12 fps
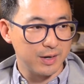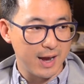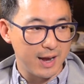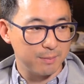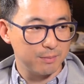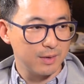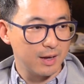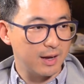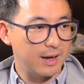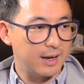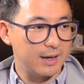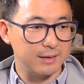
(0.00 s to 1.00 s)
name
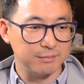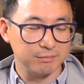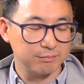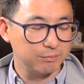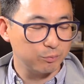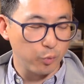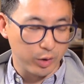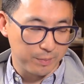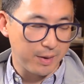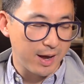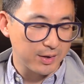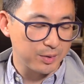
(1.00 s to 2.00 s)
when
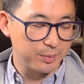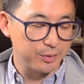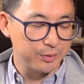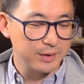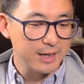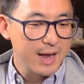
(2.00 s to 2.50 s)
possible.